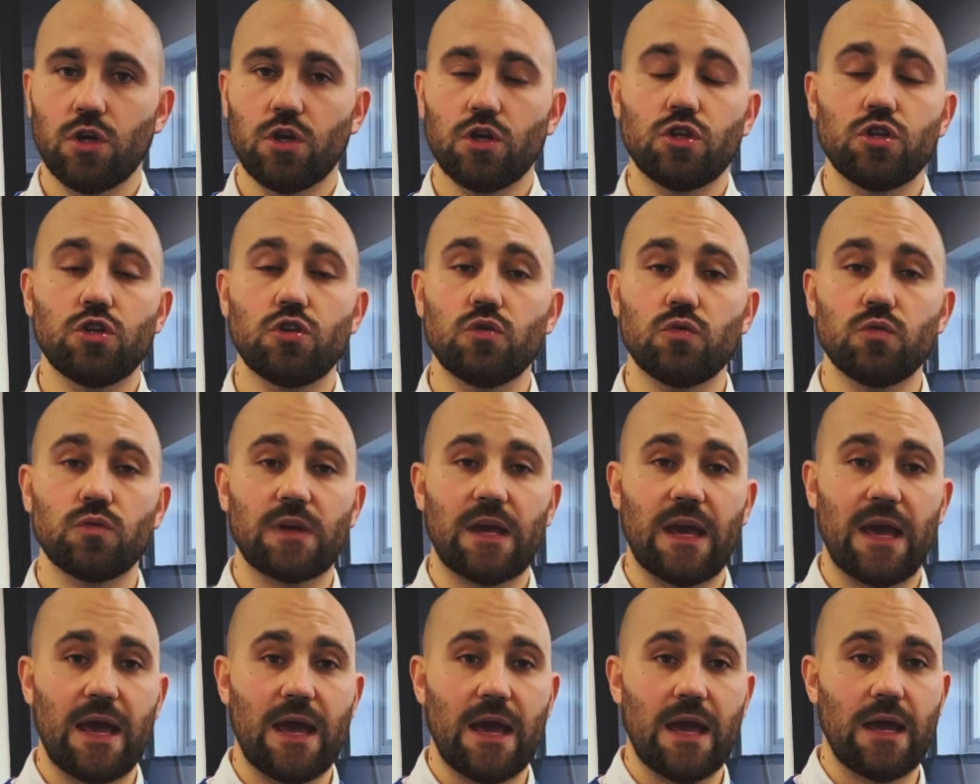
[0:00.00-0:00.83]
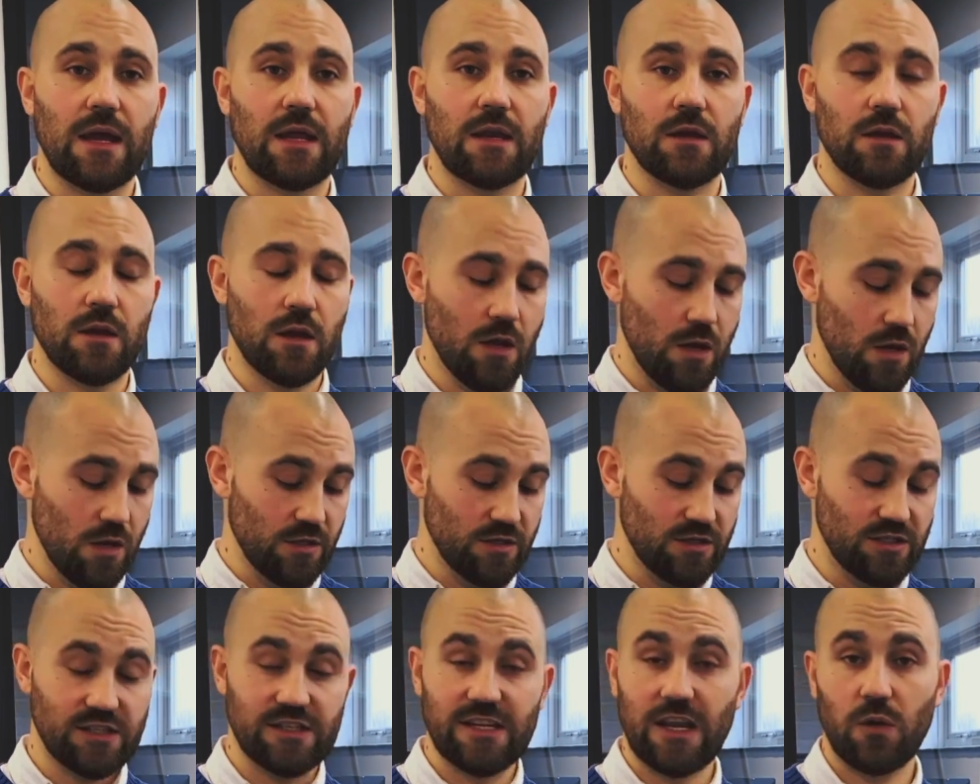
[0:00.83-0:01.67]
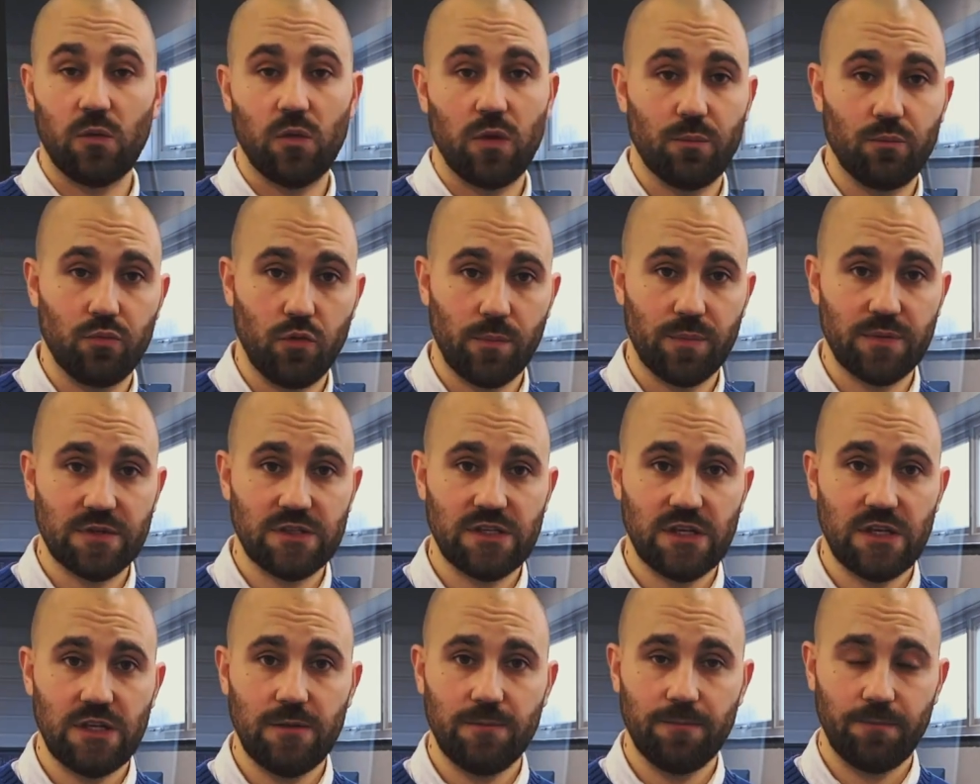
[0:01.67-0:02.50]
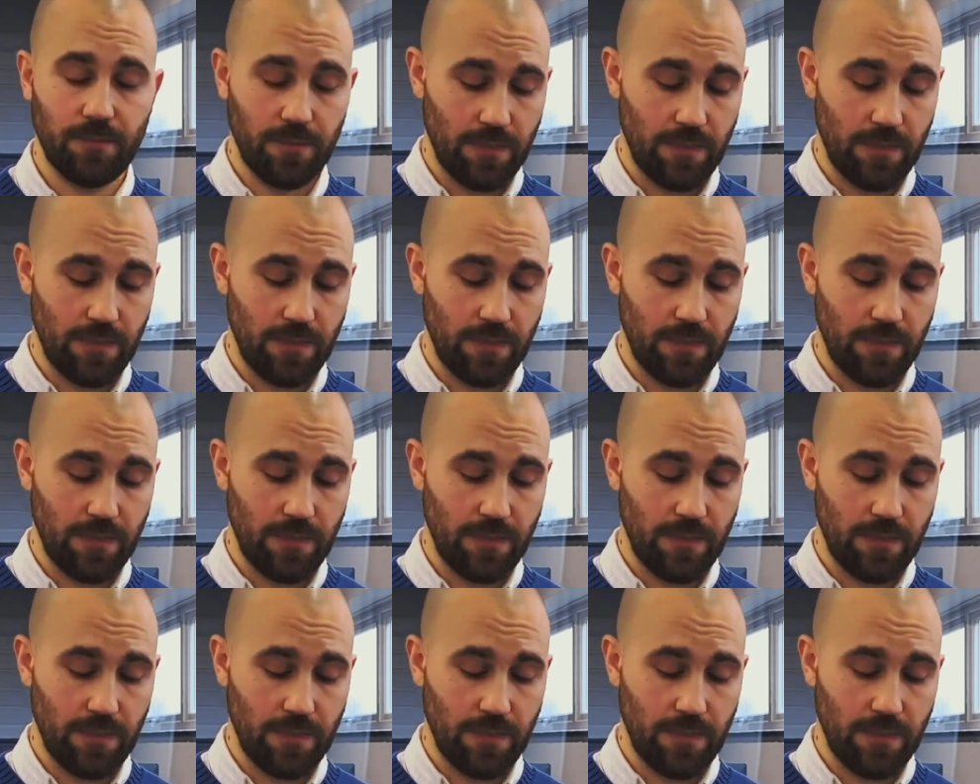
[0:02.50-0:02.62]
You can sell the property